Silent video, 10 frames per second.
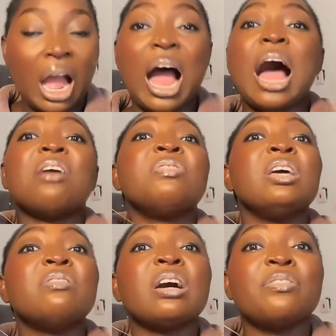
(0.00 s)
I've
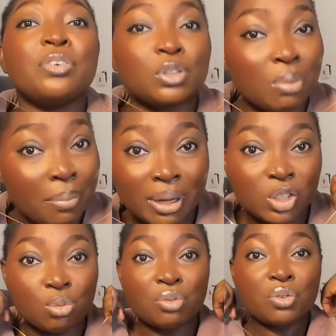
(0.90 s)
never fought my
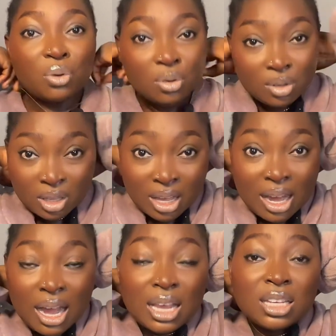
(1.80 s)
battle before.
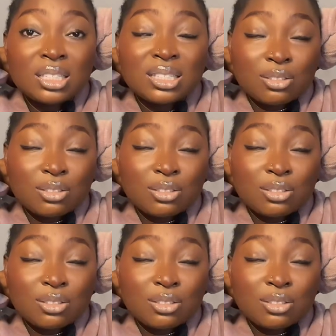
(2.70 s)
It's